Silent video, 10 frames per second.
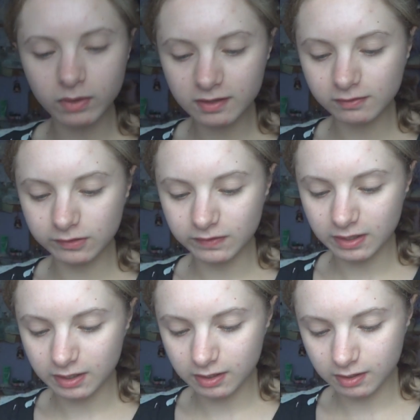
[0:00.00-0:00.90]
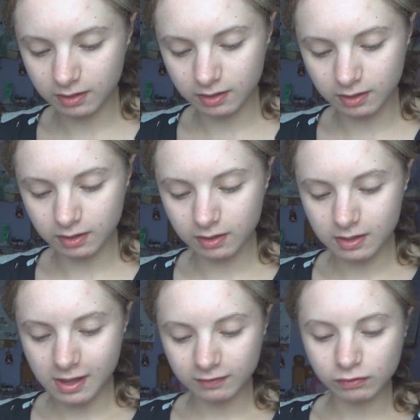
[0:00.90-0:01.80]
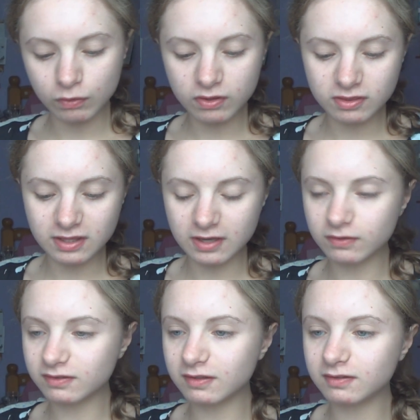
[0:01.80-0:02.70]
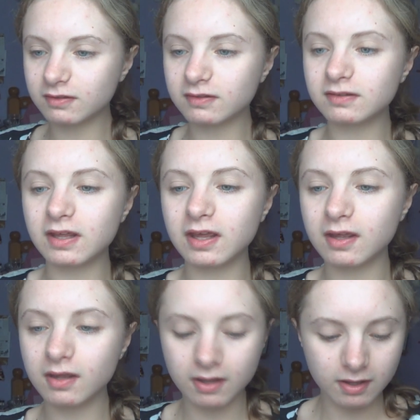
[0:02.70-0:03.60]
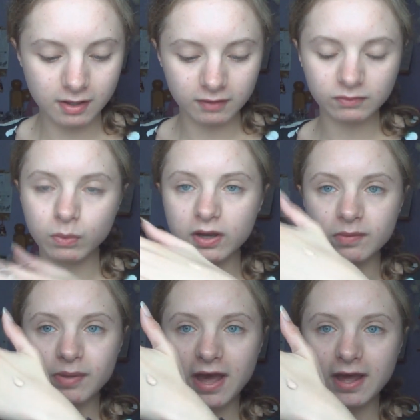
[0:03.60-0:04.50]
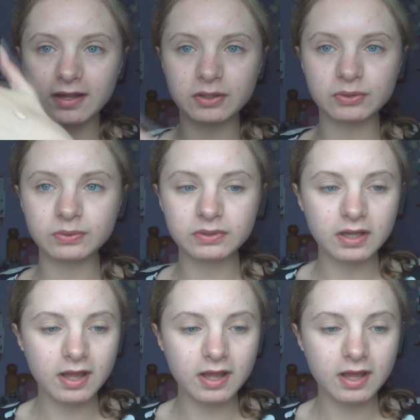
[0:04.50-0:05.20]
quite sort of a, it's not a thick consistency, it's quite pale.